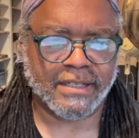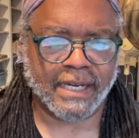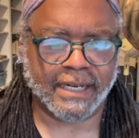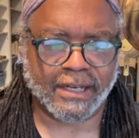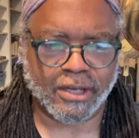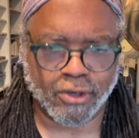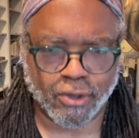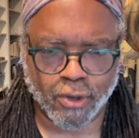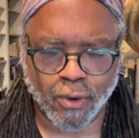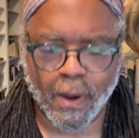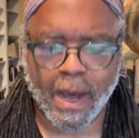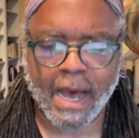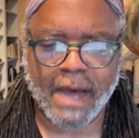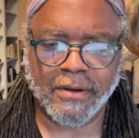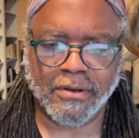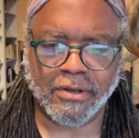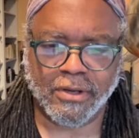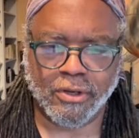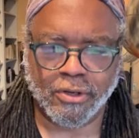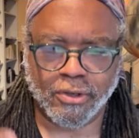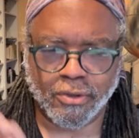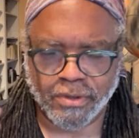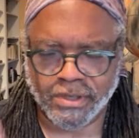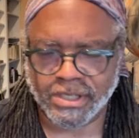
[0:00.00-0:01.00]
It's like you go out
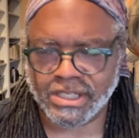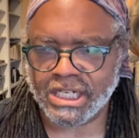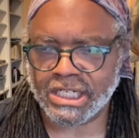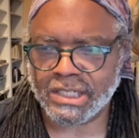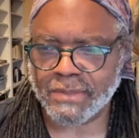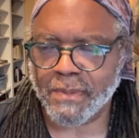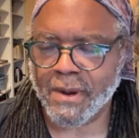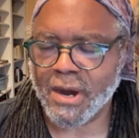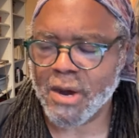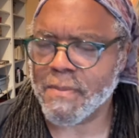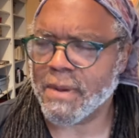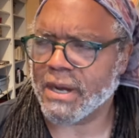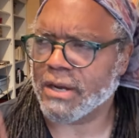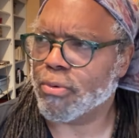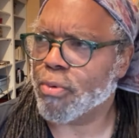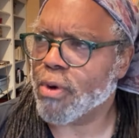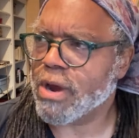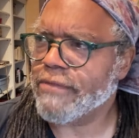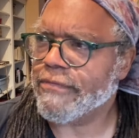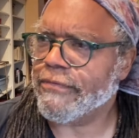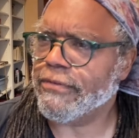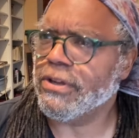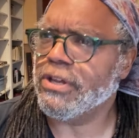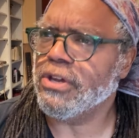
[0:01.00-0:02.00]
and you do this experiment.
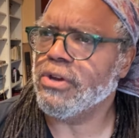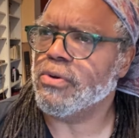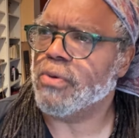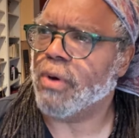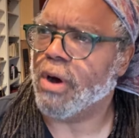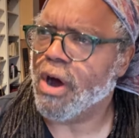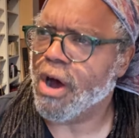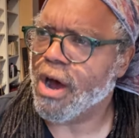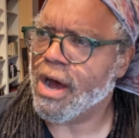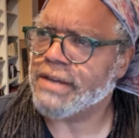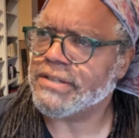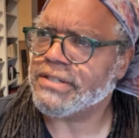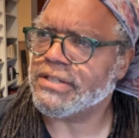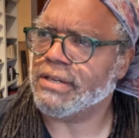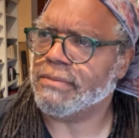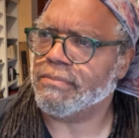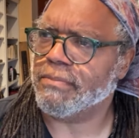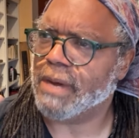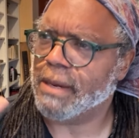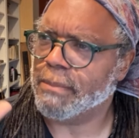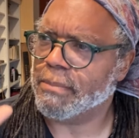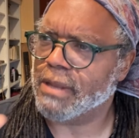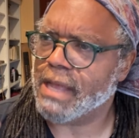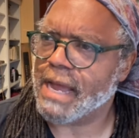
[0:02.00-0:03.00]
Great for you,
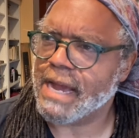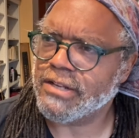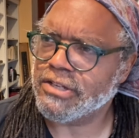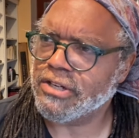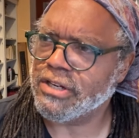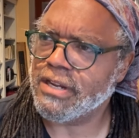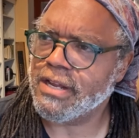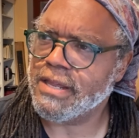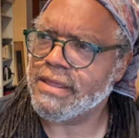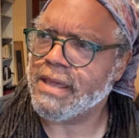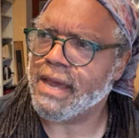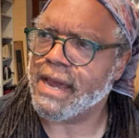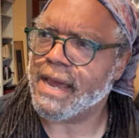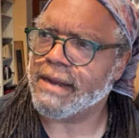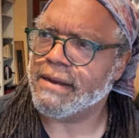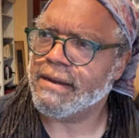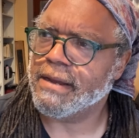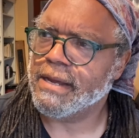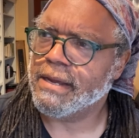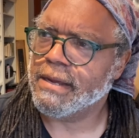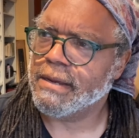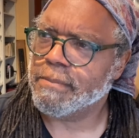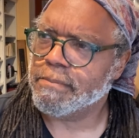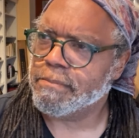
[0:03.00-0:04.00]
awesome. I'm glad you did that.